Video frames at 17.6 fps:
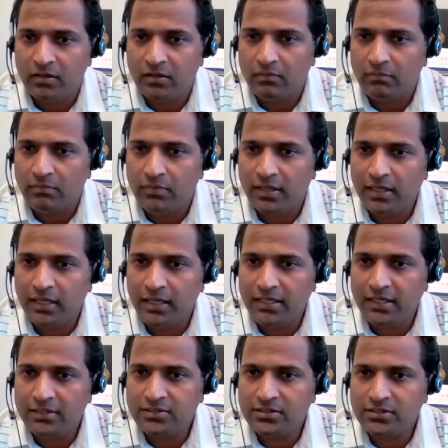Middle
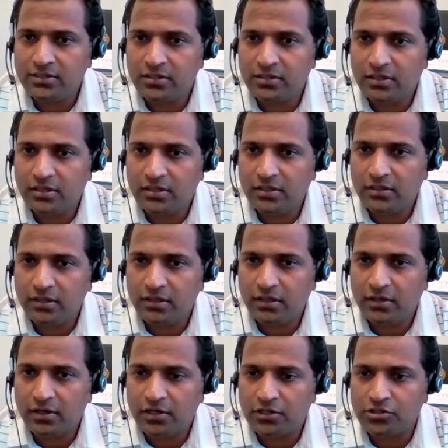East,
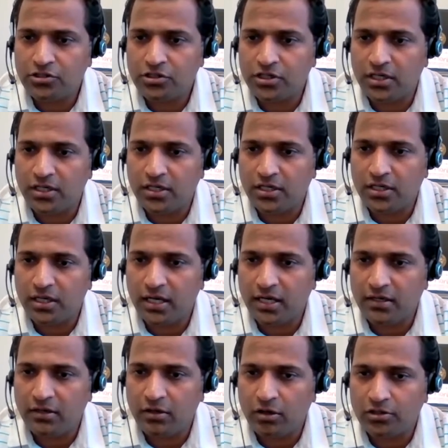Russia,
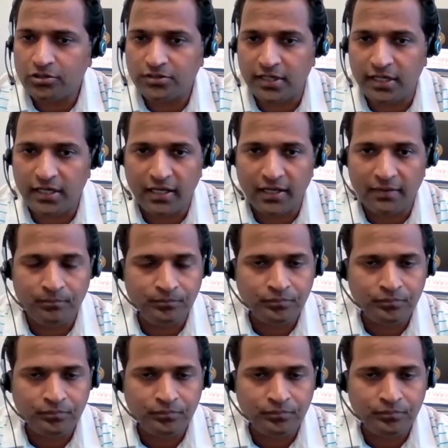and Australia.